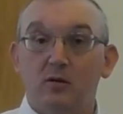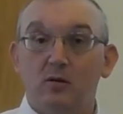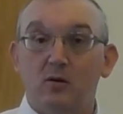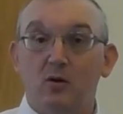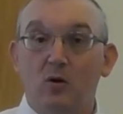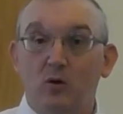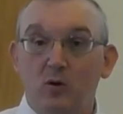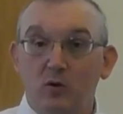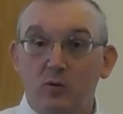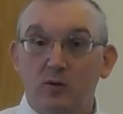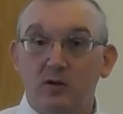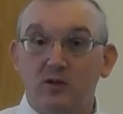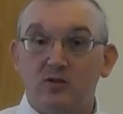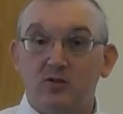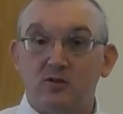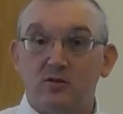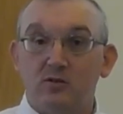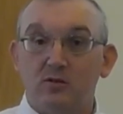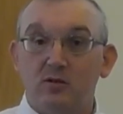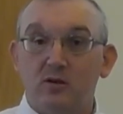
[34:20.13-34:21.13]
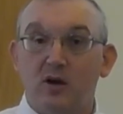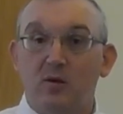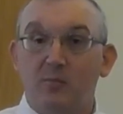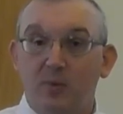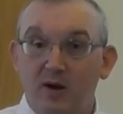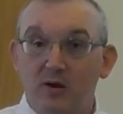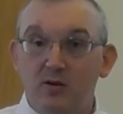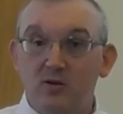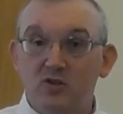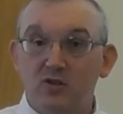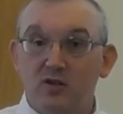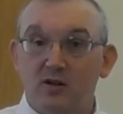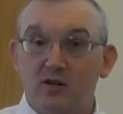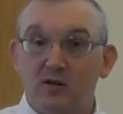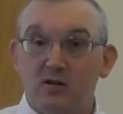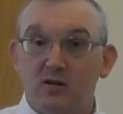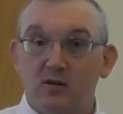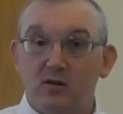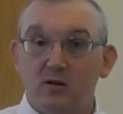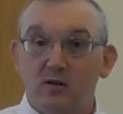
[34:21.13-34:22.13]
Always abounds in it
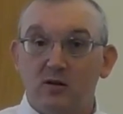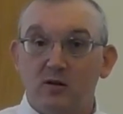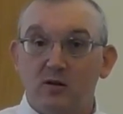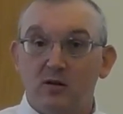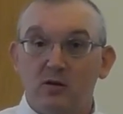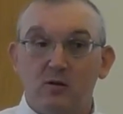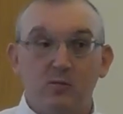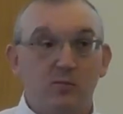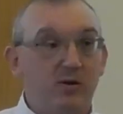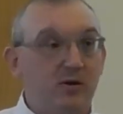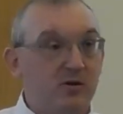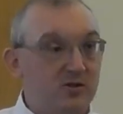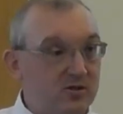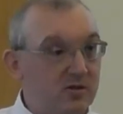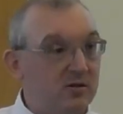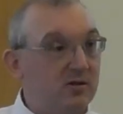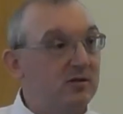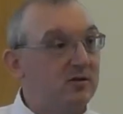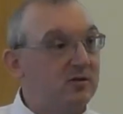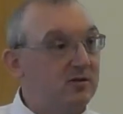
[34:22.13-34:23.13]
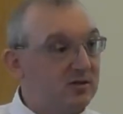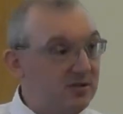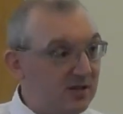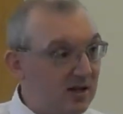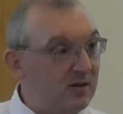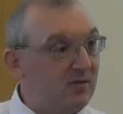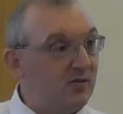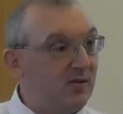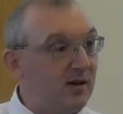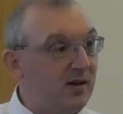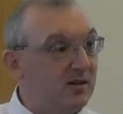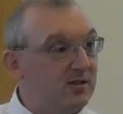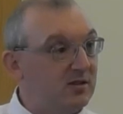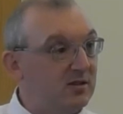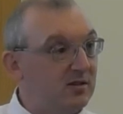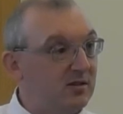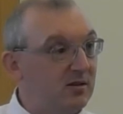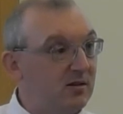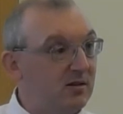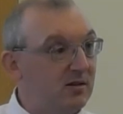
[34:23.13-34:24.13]
because they're steadfast
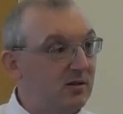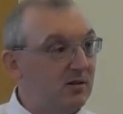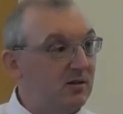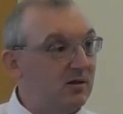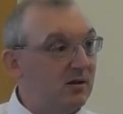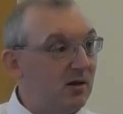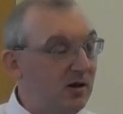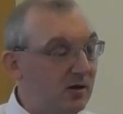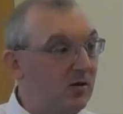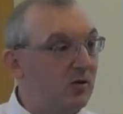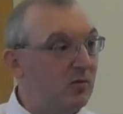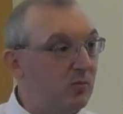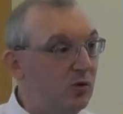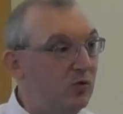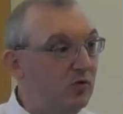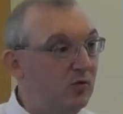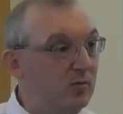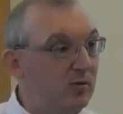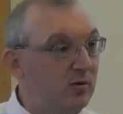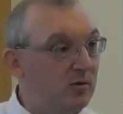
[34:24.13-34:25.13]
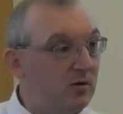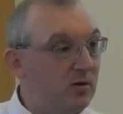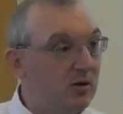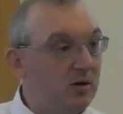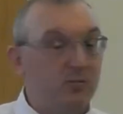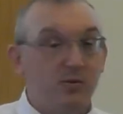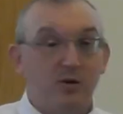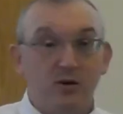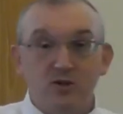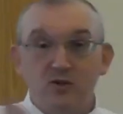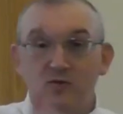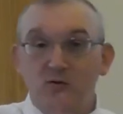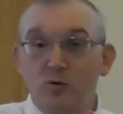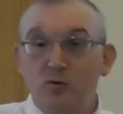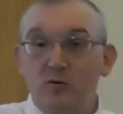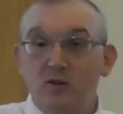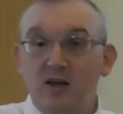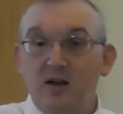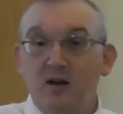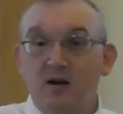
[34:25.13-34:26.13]
and unmovable. Because of who
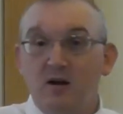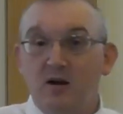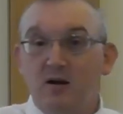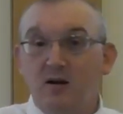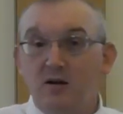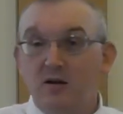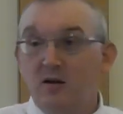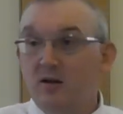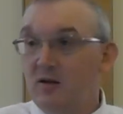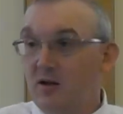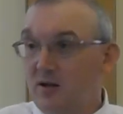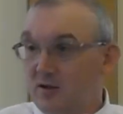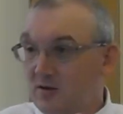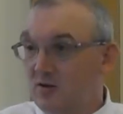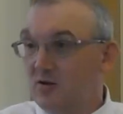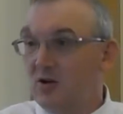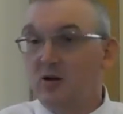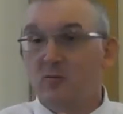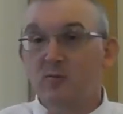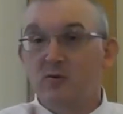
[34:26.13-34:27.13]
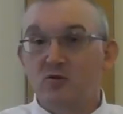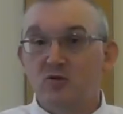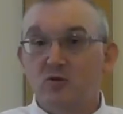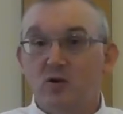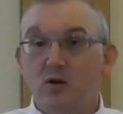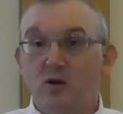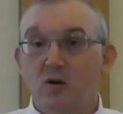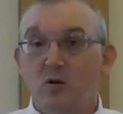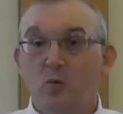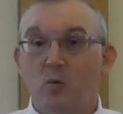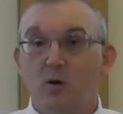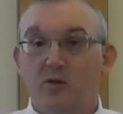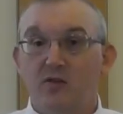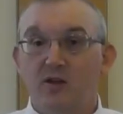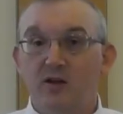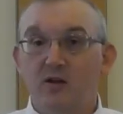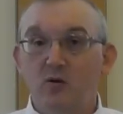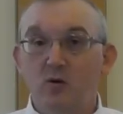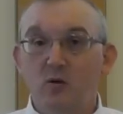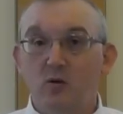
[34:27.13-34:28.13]
they are, that determines what they
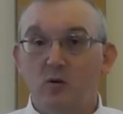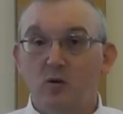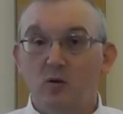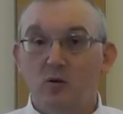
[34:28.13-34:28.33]
do.